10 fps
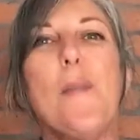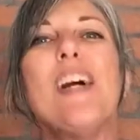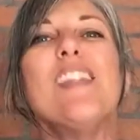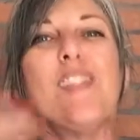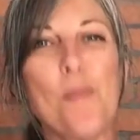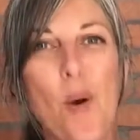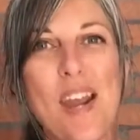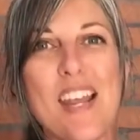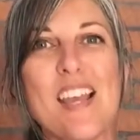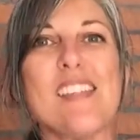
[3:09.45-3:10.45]
But the
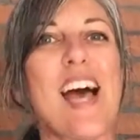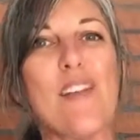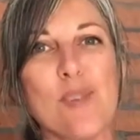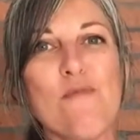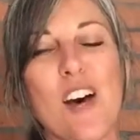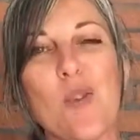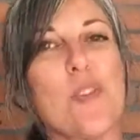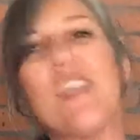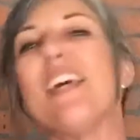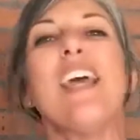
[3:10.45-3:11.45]
point is, have some fun
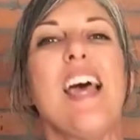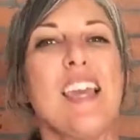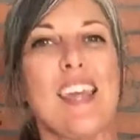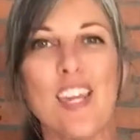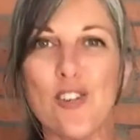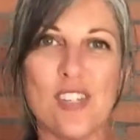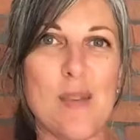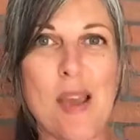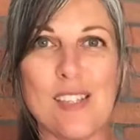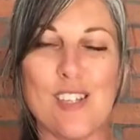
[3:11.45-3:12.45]
with it, get your
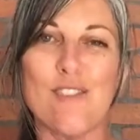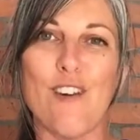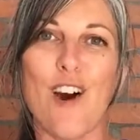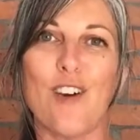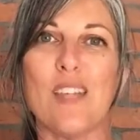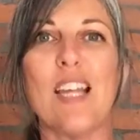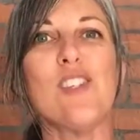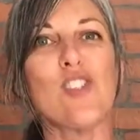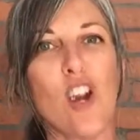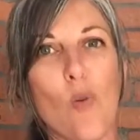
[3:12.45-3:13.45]
teammates involved,
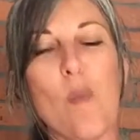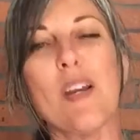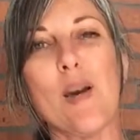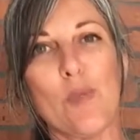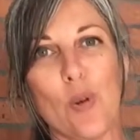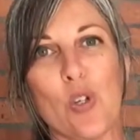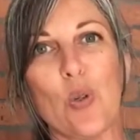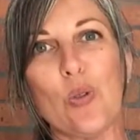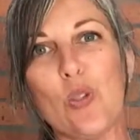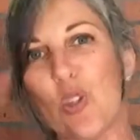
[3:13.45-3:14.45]
and start warming up those
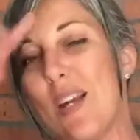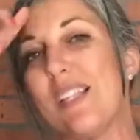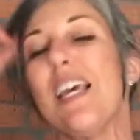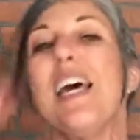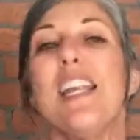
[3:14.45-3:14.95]
shoulder joints.